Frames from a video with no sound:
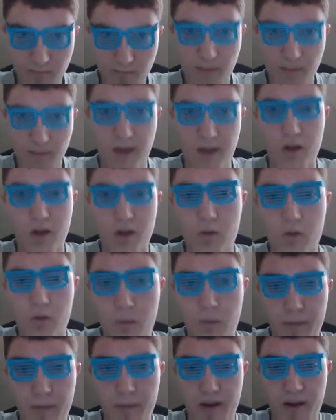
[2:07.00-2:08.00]
I know where
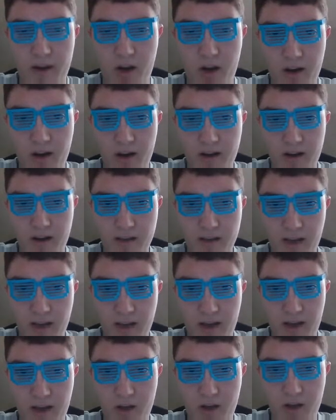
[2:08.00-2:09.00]
my heart is, and I
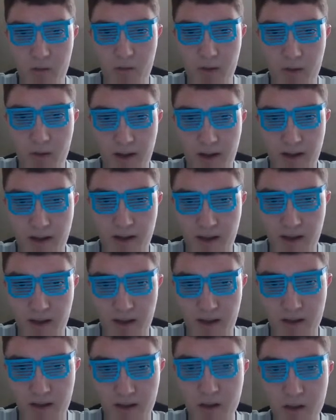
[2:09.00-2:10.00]
know what I need.
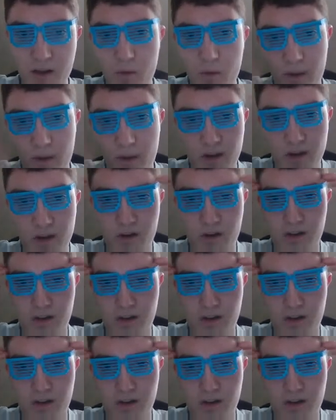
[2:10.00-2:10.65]
When you're a